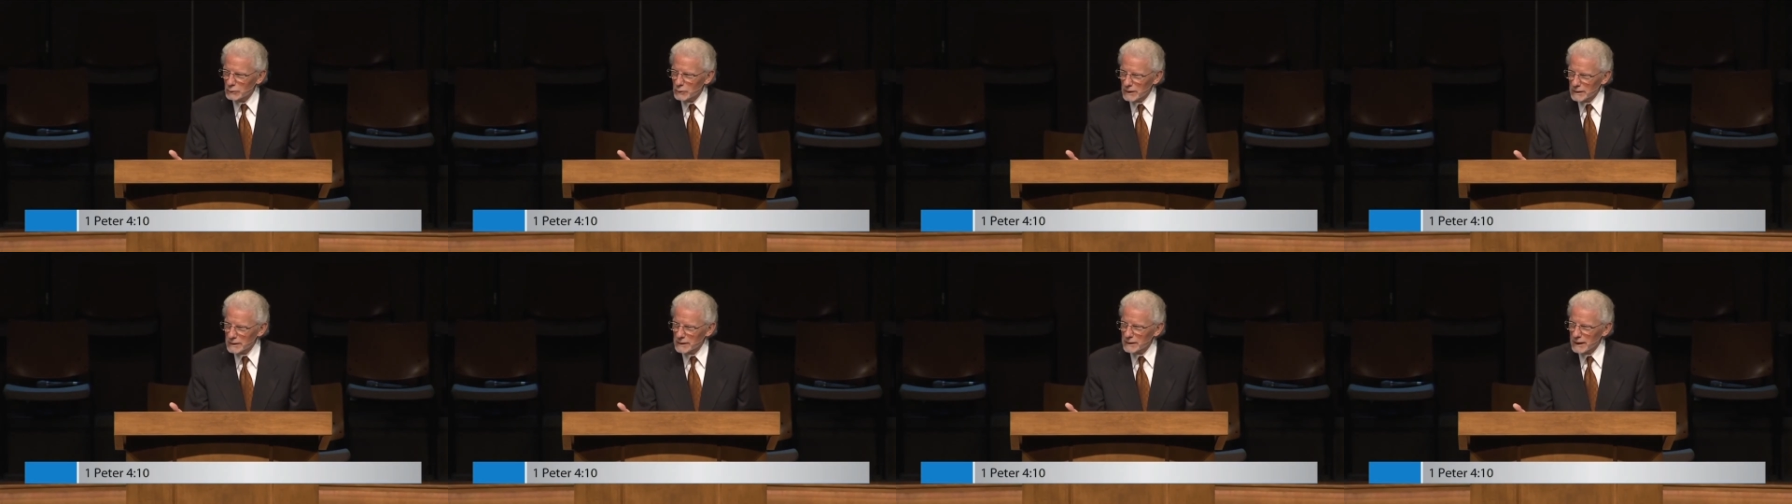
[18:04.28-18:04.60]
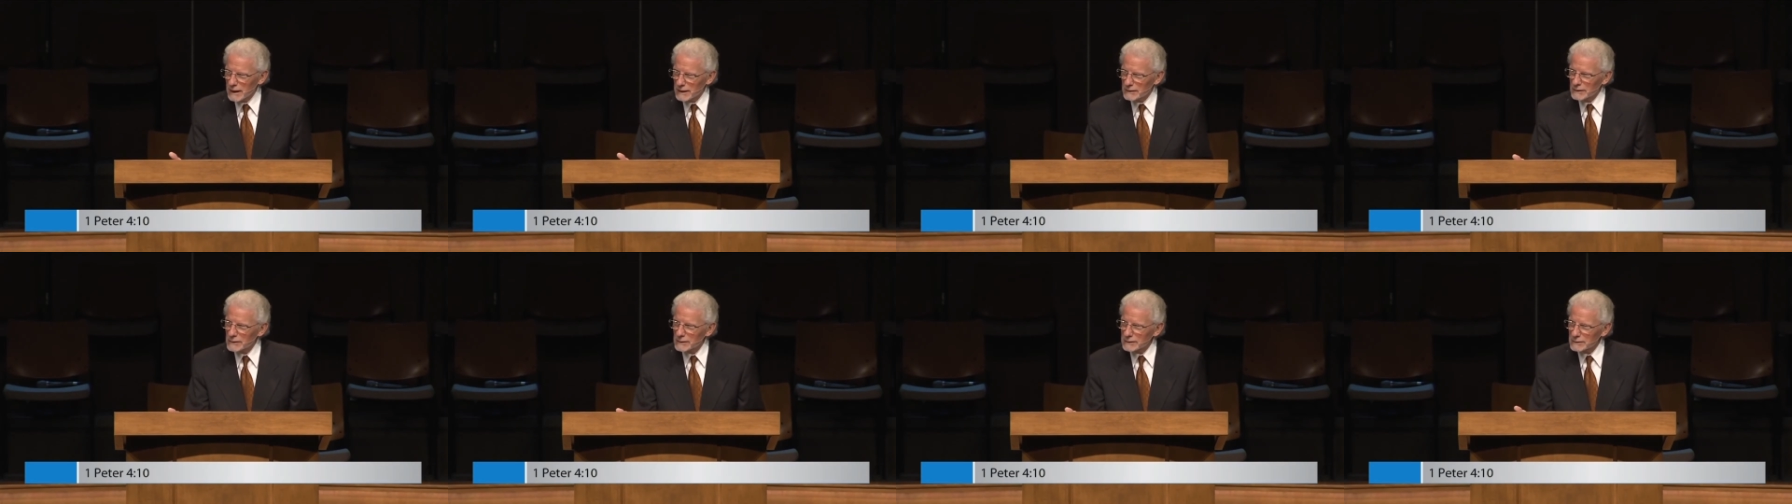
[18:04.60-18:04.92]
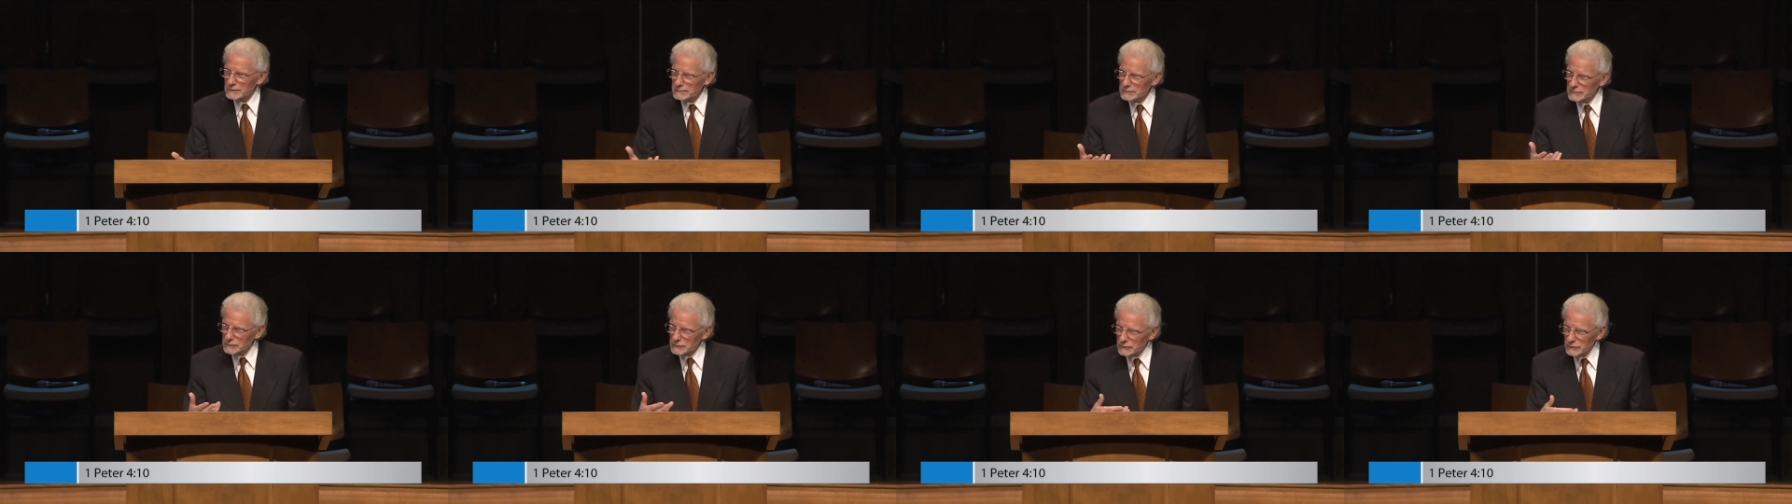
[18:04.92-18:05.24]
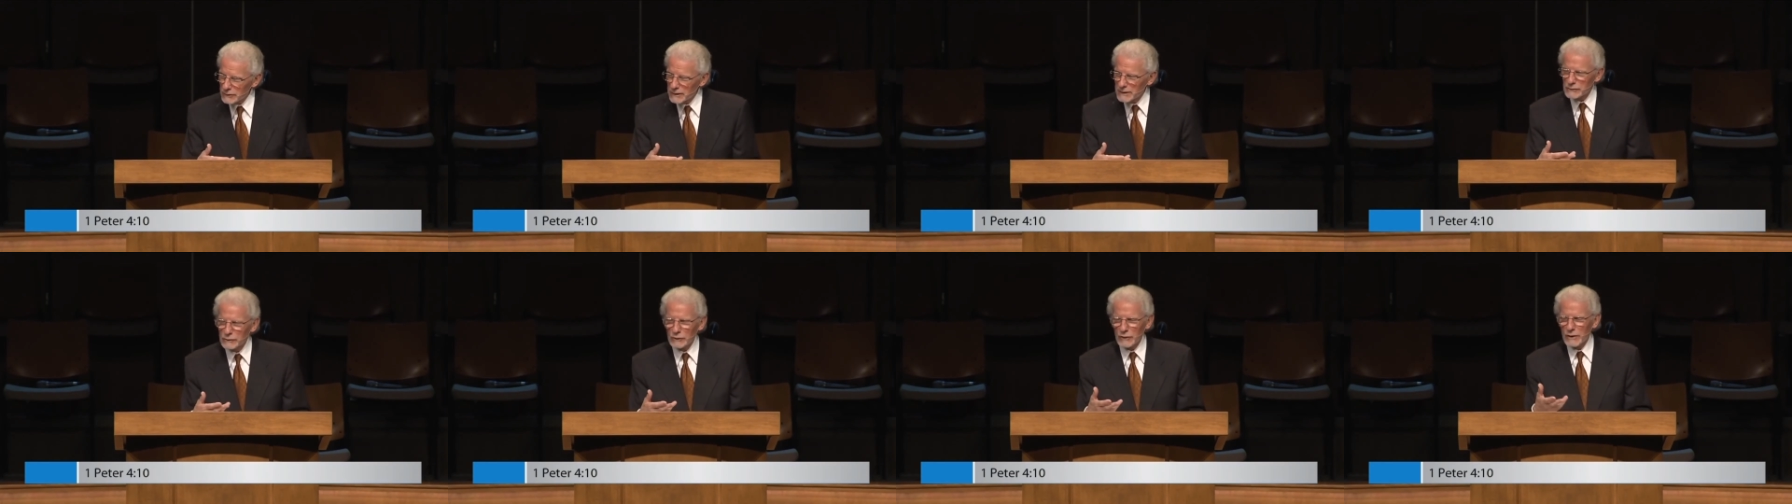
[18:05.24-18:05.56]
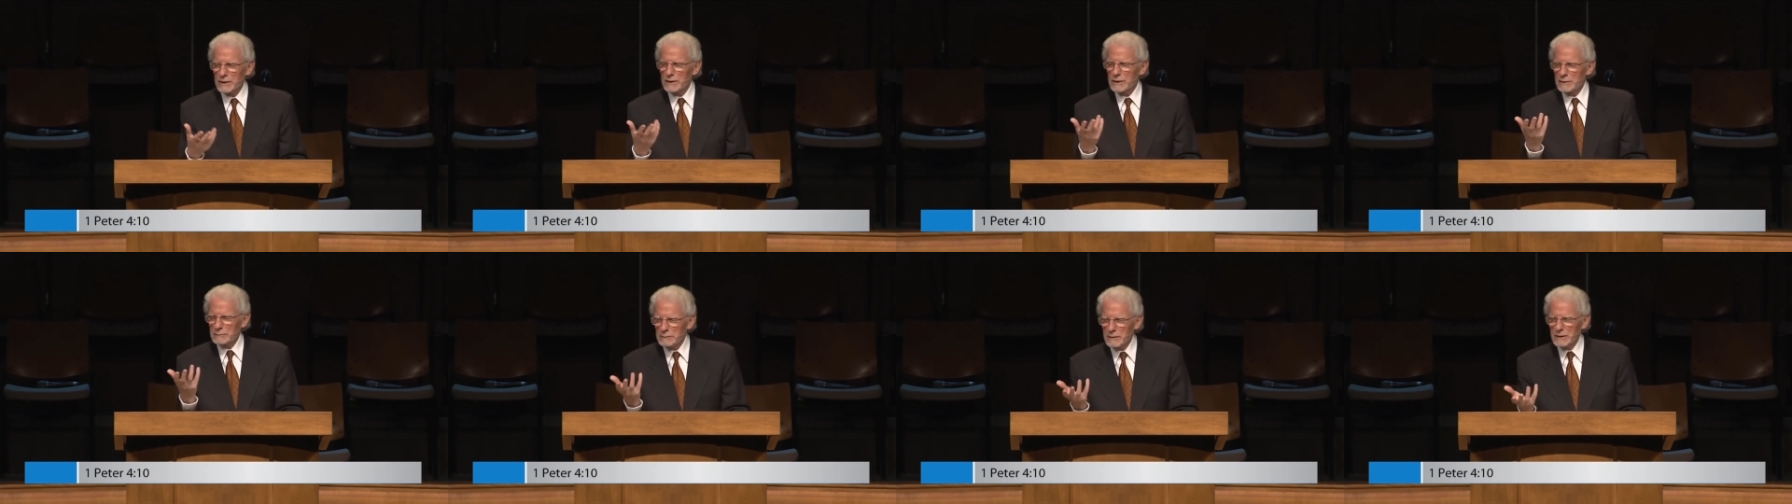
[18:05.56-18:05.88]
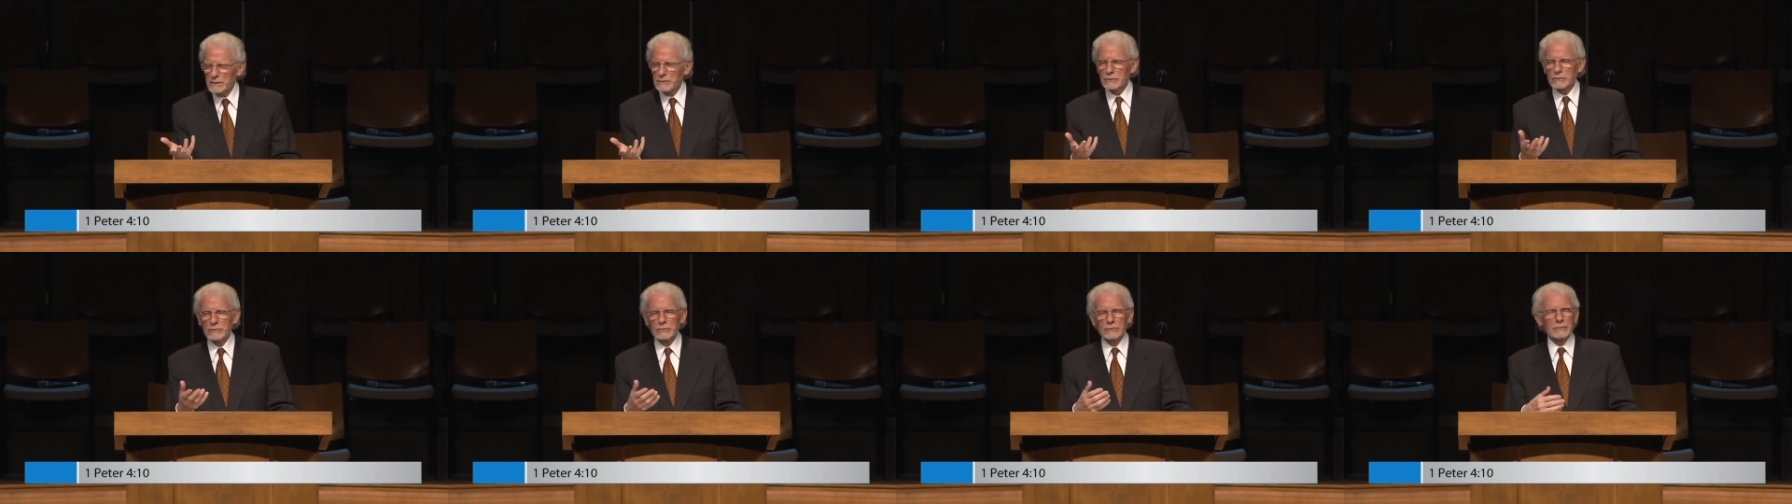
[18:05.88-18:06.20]
to one another. It's translated
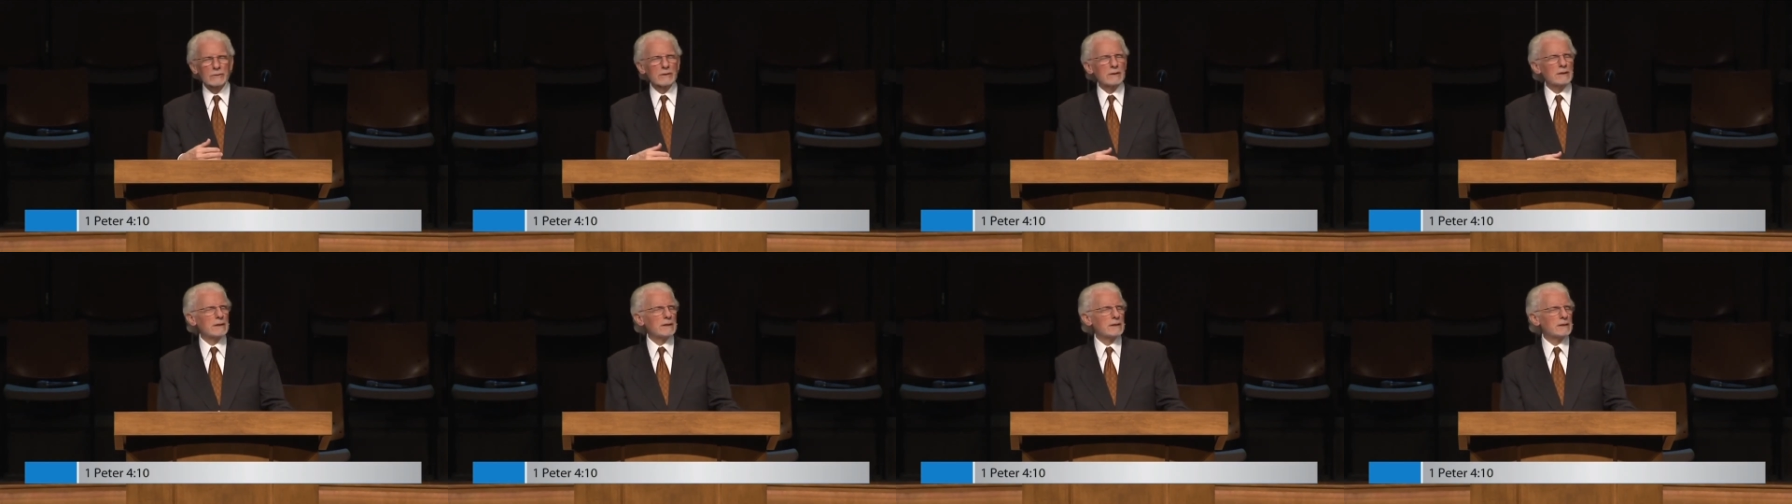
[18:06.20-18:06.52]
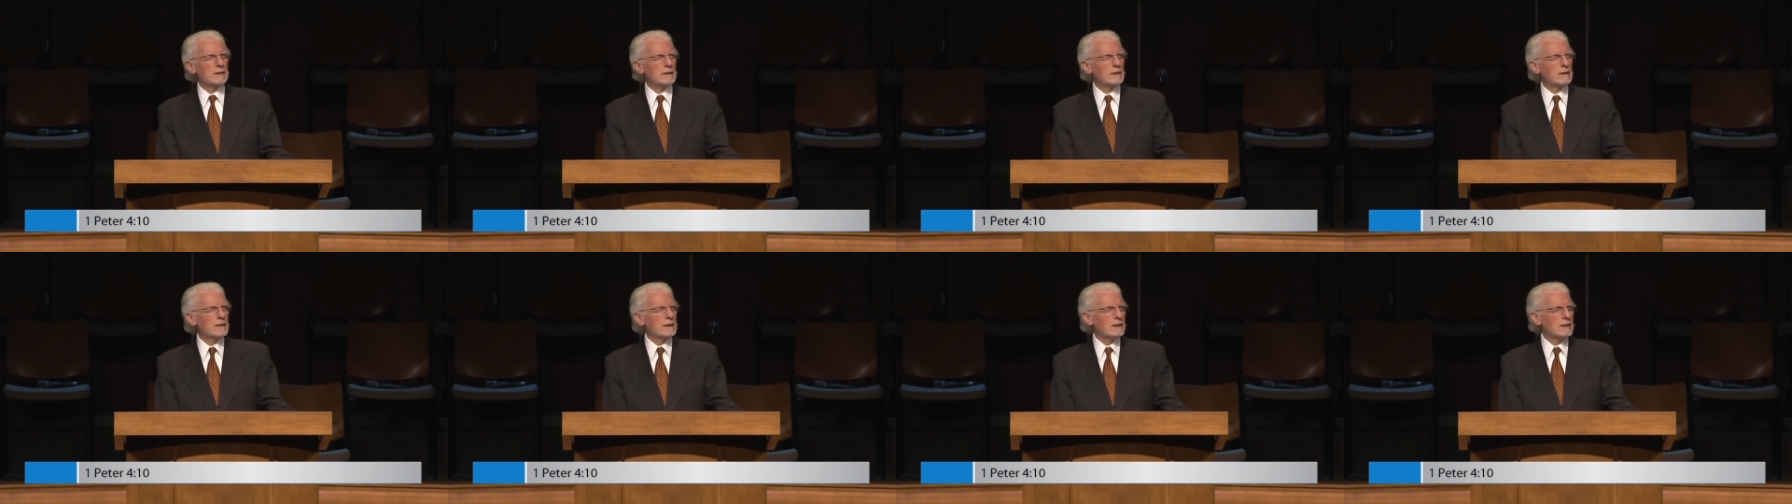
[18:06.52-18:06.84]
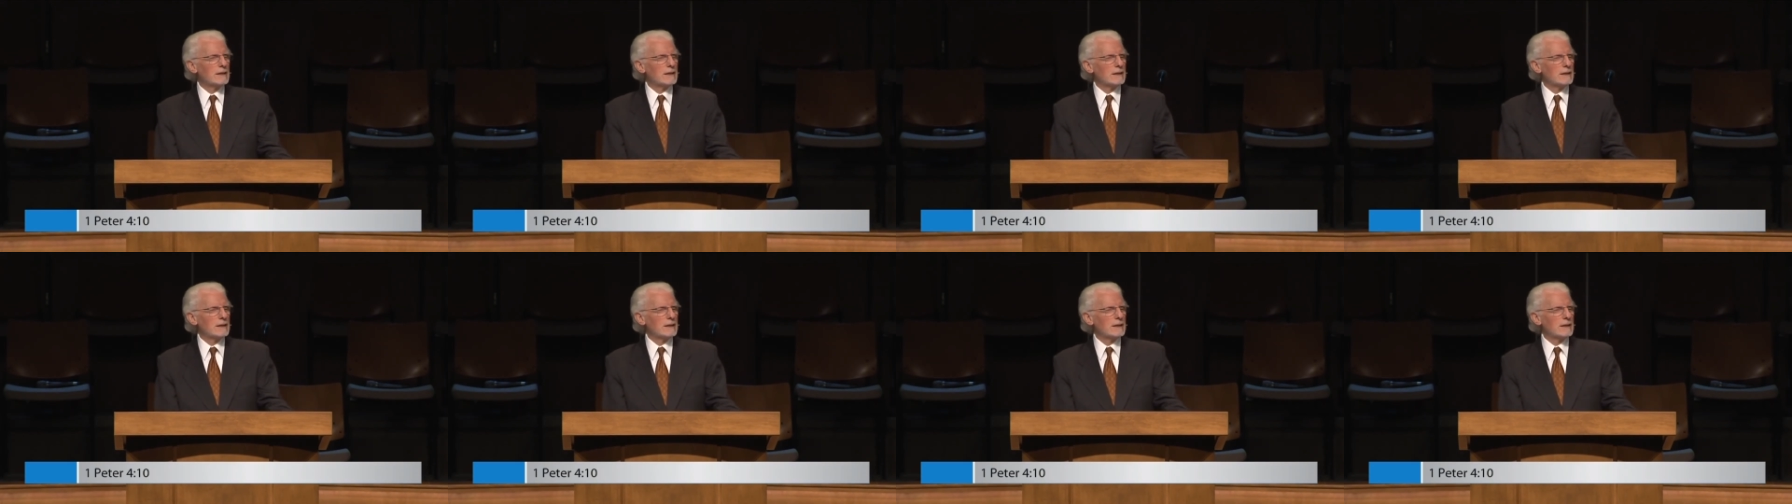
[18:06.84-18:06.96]
ministry in